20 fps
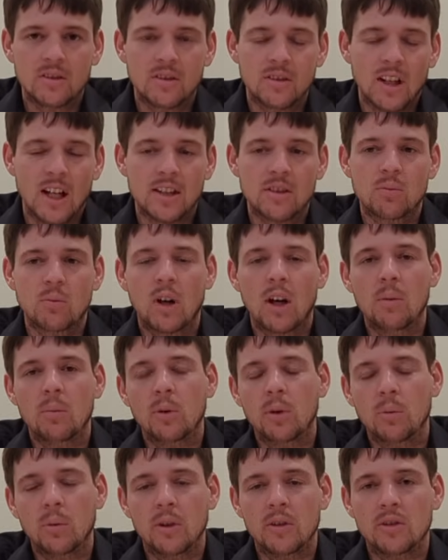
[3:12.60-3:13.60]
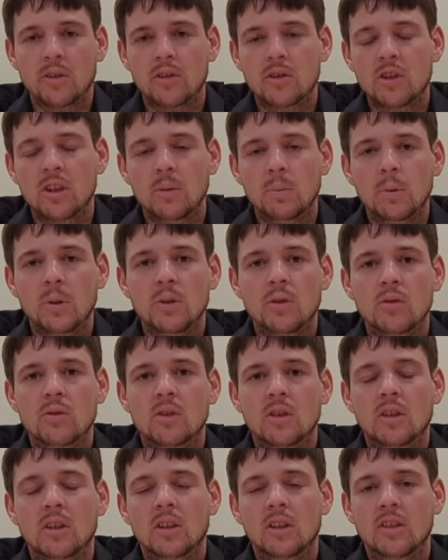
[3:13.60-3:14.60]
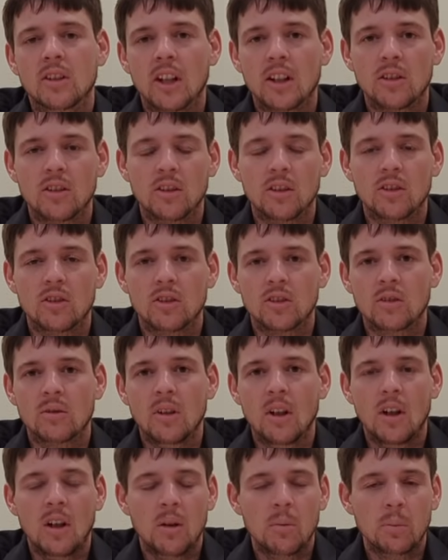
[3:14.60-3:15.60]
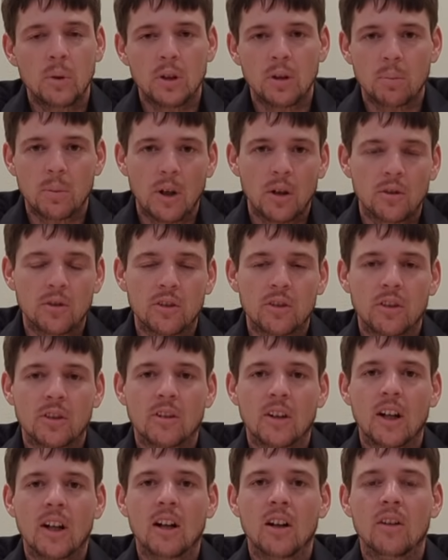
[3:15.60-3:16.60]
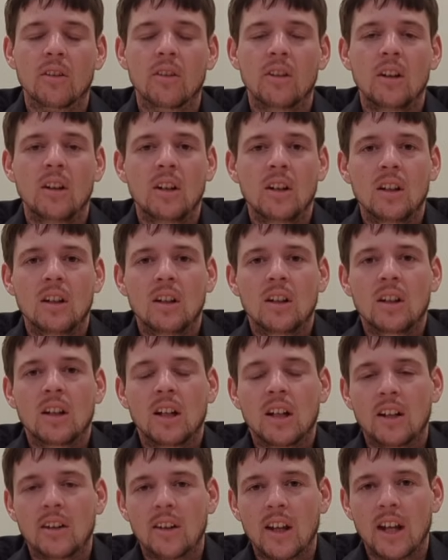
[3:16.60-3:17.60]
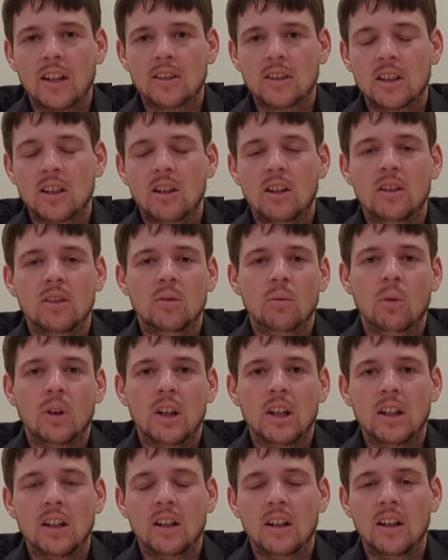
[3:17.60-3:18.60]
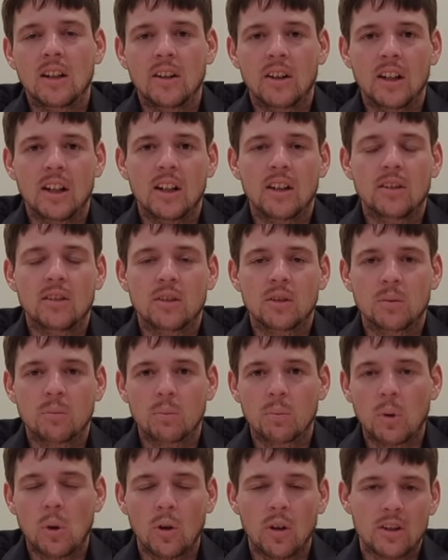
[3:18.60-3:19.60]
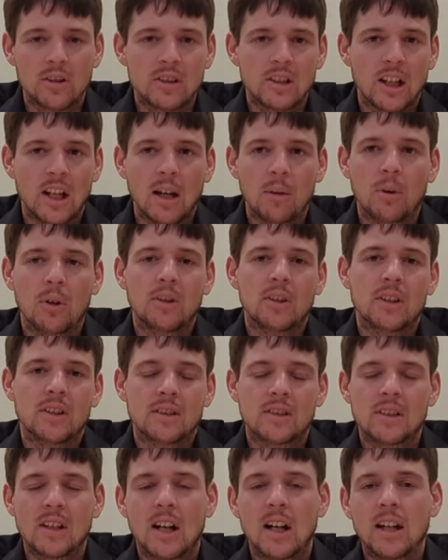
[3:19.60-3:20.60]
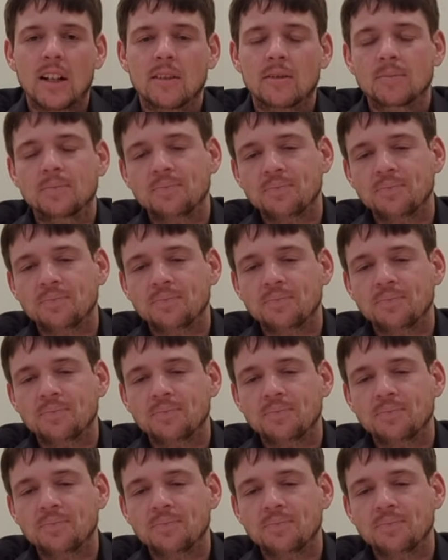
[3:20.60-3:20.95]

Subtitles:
that's why pole barns are cheaper usually, because then you can just put your posts in the ground, and that's carrying your weight, and then you can pour a slab on the inside.